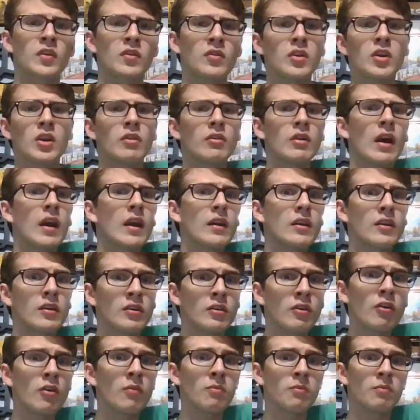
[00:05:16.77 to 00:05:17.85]

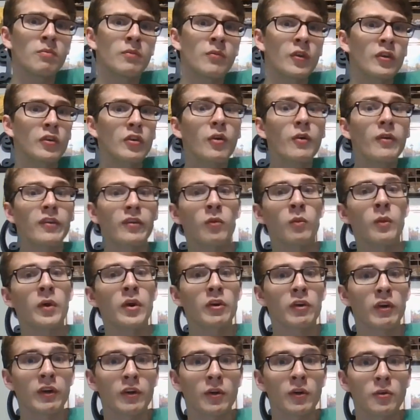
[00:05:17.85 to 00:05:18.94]
there's always a
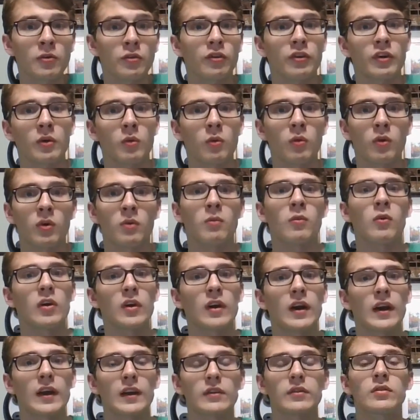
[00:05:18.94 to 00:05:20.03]
winner and a loser in a war, more or
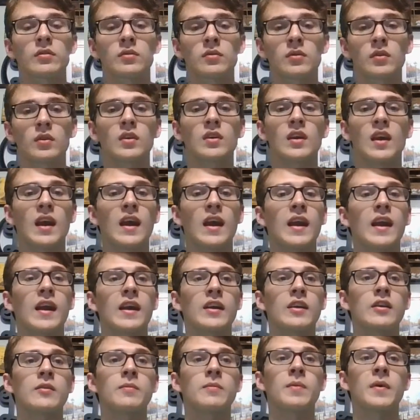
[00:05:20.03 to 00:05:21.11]
less.
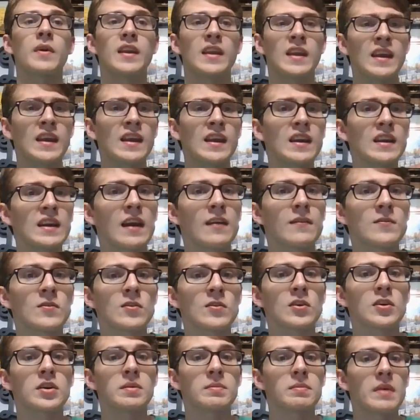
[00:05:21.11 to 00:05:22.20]
But he
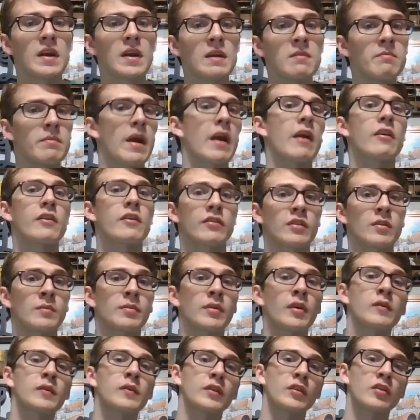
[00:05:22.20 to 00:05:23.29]
never embarrassed
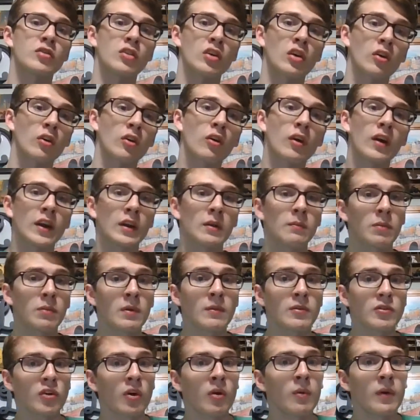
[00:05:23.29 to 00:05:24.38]
himself as a general, and he pretty
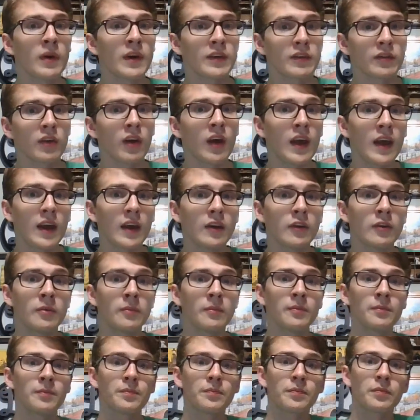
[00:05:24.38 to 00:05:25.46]
much always led
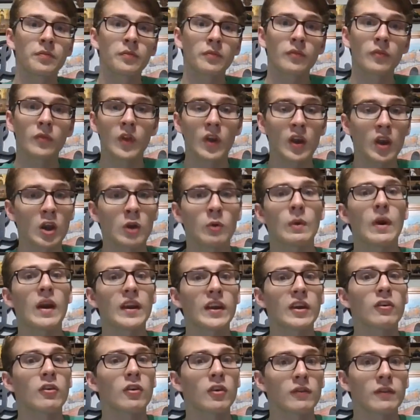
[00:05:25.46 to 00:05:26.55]

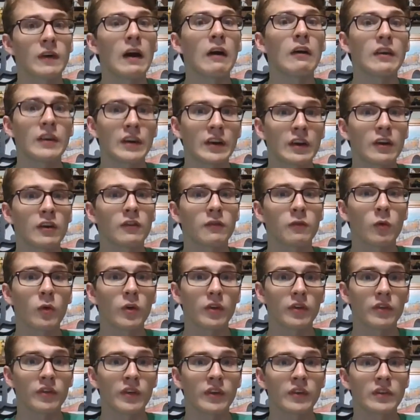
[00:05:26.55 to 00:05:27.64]
irregular volunteer
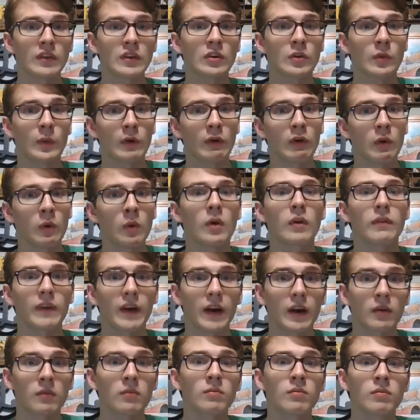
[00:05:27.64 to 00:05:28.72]
forces in guerrilla
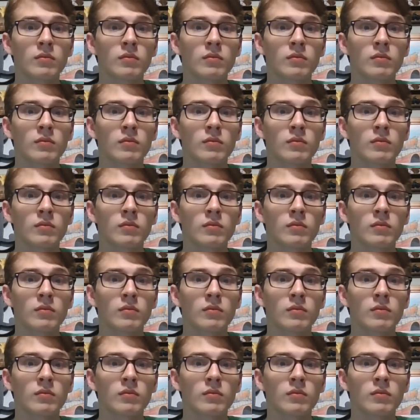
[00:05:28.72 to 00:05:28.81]
warfare.